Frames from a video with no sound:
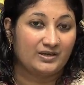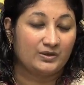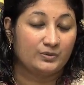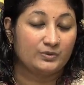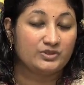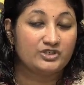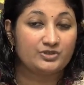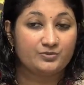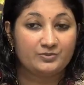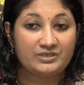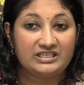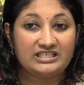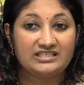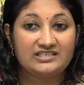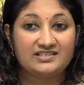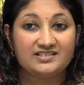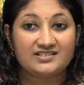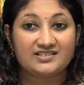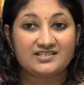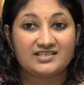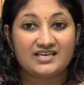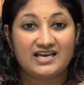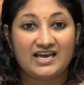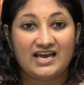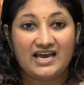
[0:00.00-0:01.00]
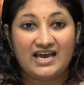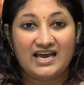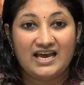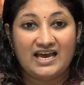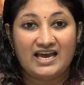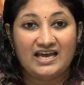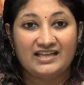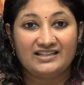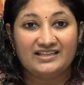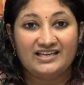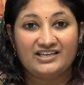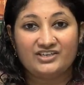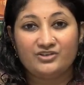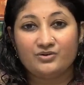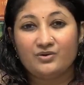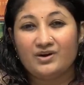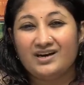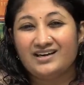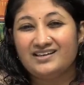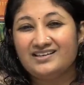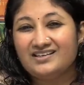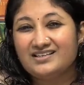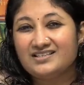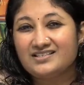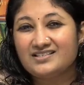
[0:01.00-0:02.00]
which means that to
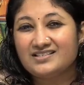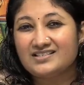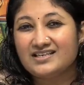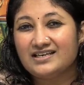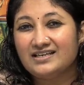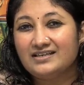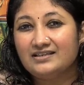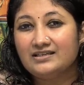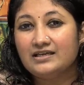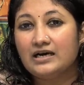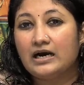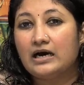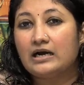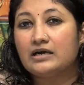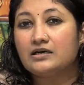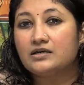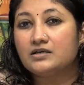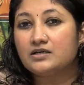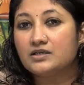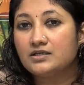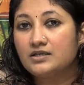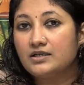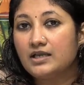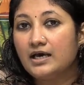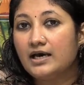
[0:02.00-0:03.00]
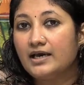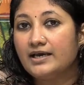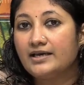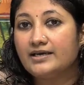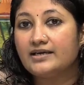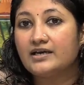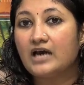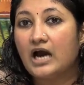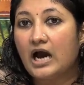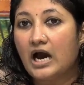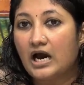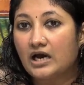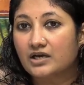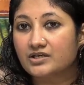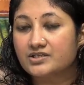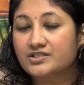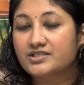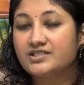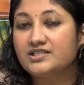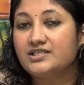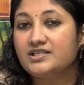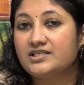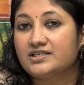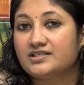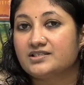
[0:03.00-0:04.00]
understand the underlying
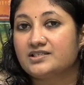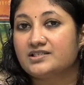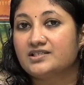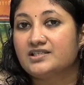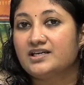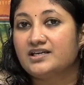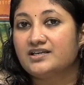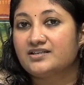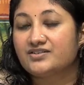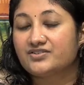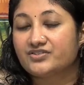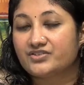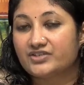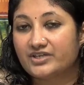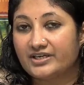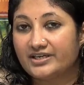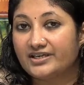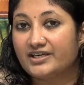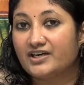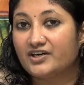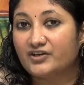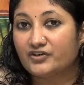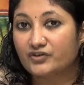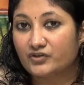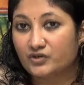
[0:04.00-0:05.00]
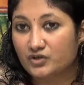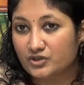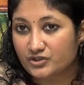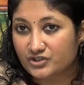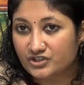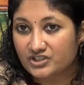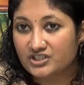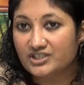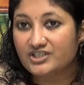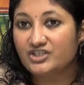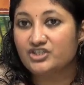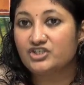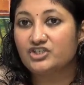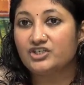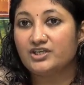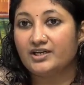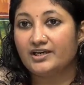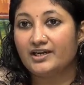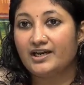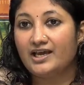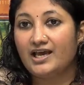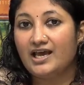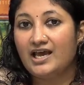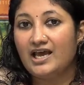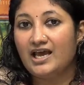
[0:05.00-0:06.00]
RCS that is radar cross
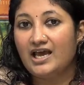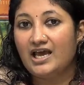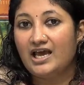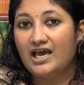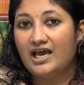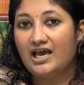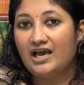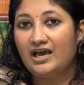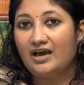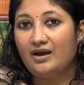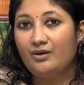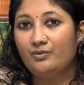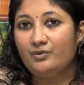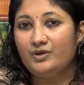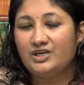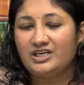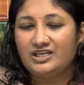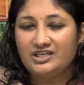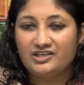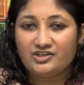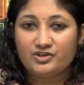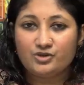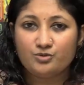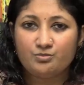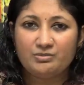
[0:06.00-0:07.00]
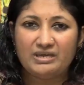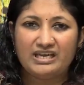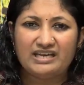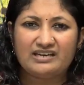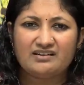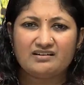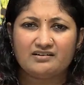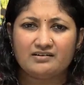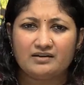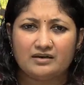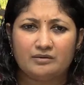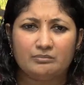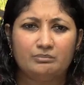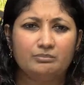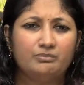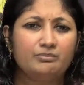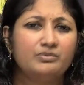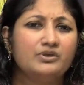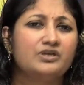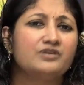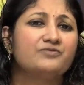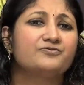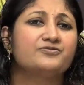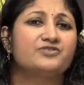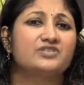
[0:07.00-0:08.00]
section we need to make a
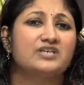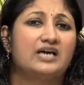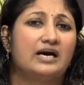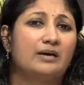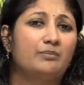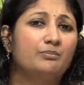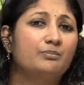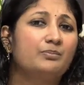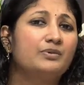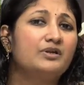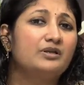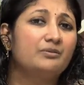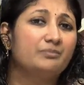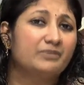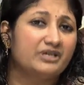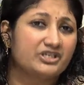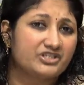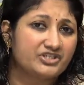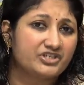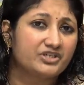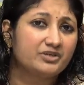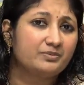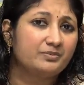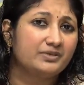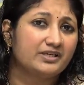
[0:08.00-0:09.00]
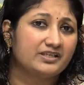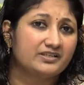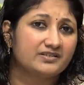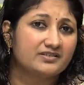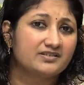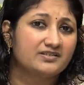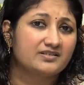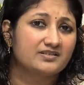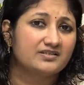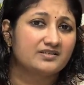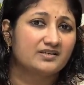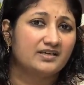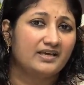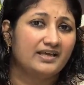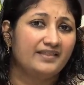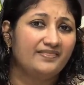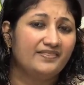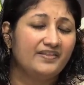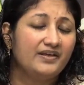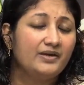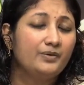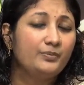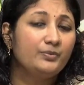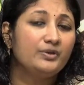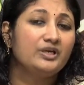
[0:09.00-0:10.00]
number of sample measurements
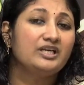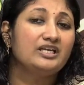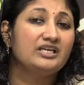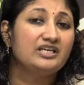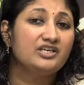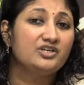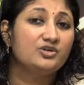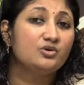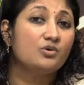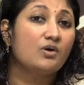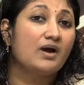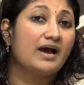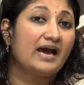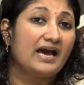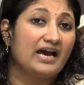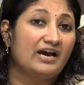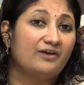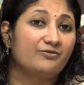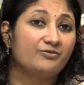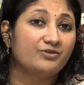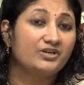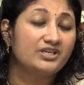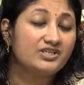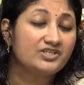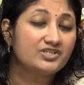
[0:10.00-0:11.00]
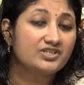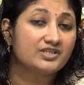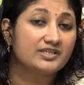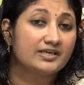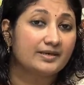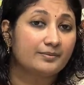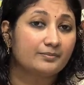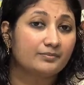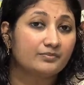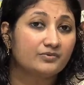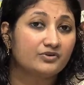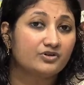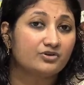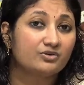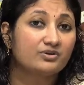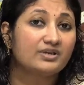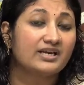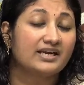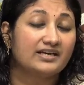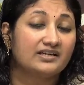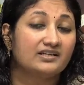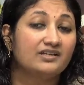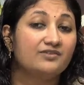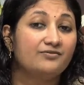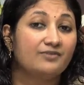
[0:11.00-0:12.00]
and then we need to average them to
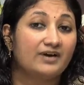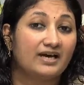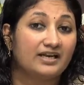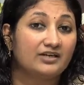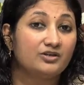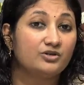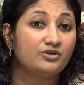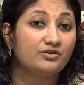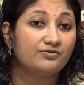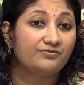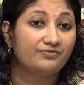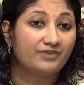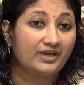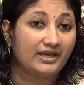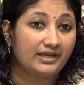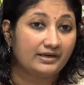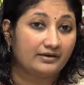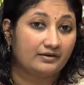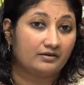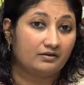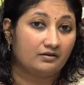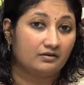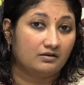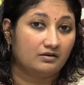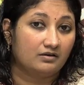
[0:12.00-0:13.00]
get the value of n.